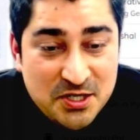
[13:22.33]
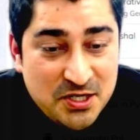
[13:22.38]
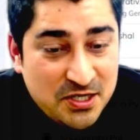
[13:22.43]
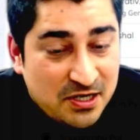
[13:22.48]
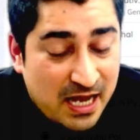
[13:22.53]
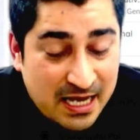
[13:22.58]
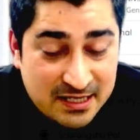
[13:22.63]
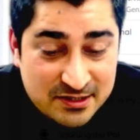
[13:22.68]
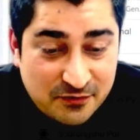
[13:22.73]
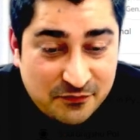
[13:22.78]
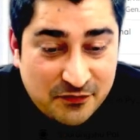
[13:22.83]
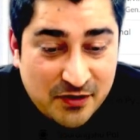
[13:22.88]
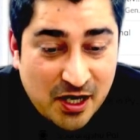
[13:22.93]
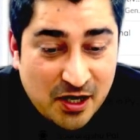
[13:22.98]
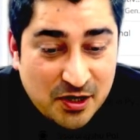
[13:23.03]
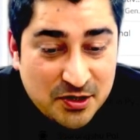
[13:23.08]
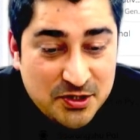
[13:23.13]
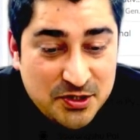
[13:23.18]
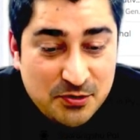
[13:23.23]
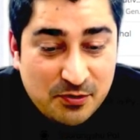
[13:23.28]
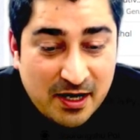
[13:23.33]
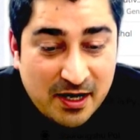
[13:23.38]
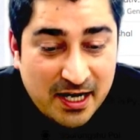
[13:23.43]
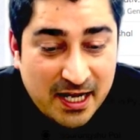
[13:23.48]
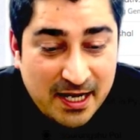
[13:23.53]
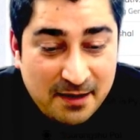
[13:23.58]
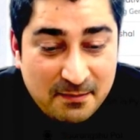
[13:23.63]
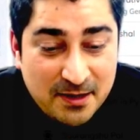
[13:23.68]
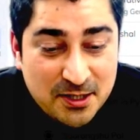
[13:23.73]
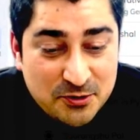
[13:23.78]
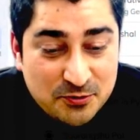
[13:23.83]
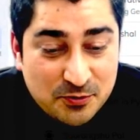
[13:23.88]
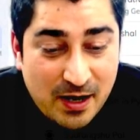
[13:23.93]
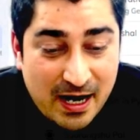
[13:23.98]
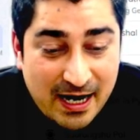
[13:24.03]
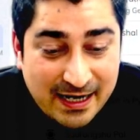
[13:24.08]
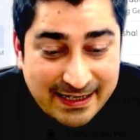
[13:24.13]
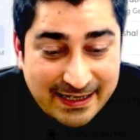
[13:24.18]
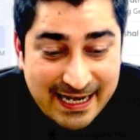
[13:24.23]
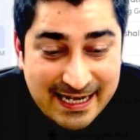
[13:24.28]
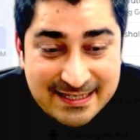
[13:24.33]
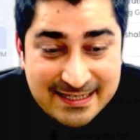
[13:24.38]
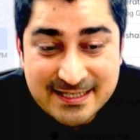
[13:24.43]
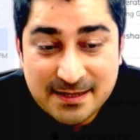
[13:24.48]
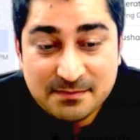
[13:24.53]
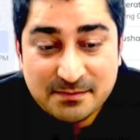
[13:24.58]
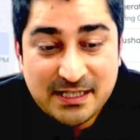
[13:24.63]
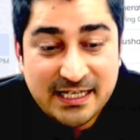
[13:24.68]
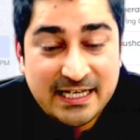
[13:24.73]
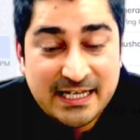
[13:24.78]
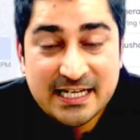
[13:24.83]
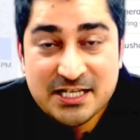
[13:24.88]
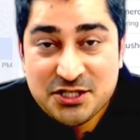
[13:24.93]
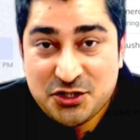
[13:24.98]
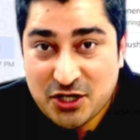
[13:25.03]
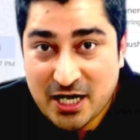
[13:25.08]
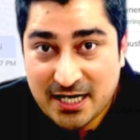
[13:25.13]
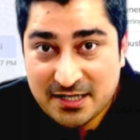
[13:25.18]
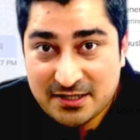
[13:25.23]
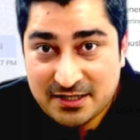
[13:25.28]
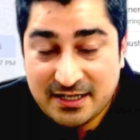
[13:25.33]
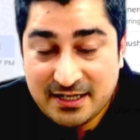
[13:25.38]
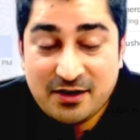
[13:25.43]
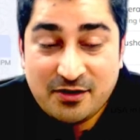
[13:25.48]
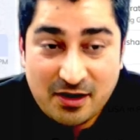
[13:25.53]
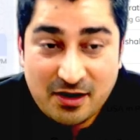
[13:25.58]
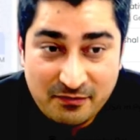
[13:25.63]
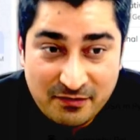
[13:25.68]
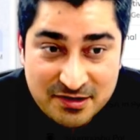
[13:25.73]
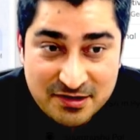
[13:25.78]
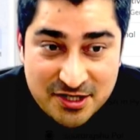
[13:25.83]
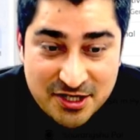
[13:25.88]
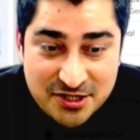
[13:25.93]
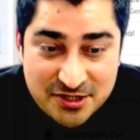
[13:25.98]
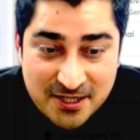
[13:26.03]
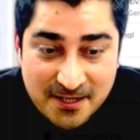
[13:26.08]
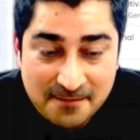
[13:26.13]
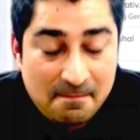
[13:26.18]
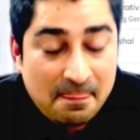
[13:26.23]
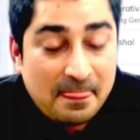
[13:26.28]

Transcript: as of now, you are able to attach something in a chat, in a conversation.